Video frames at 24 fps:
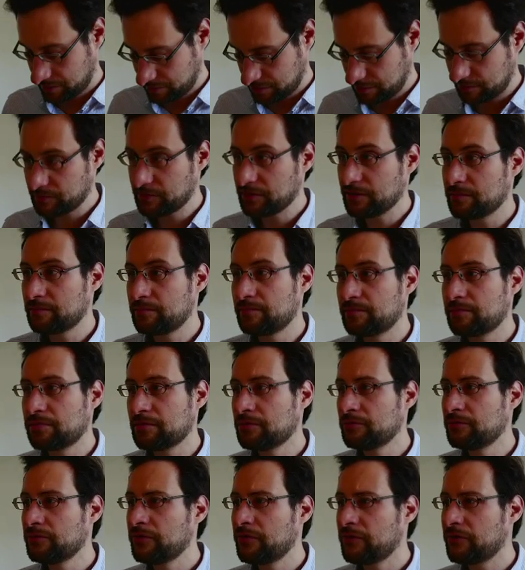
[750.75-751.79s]
You update
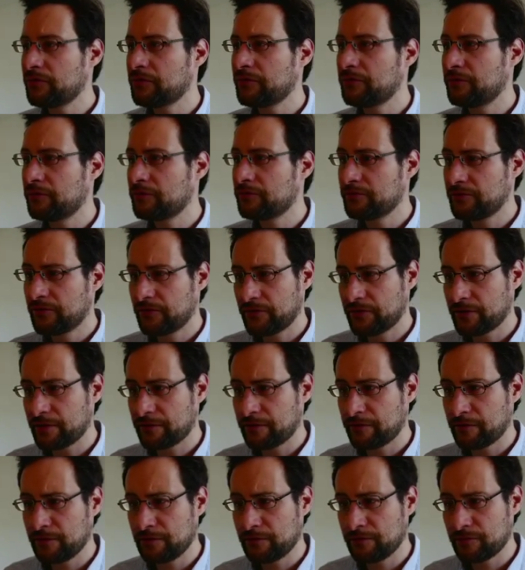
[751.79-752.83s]
blues,
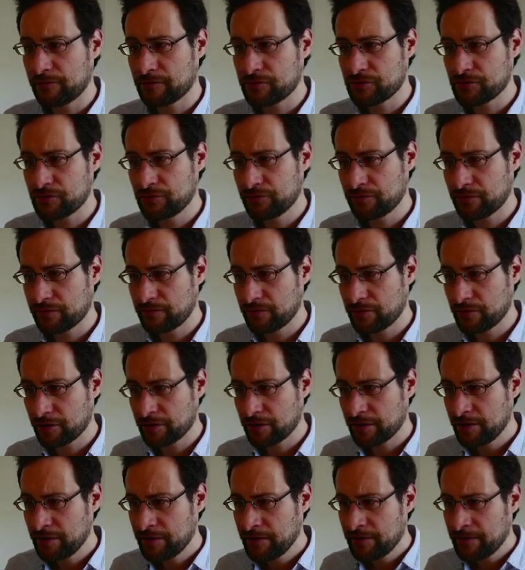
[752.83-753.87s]
stuff will for sure not work.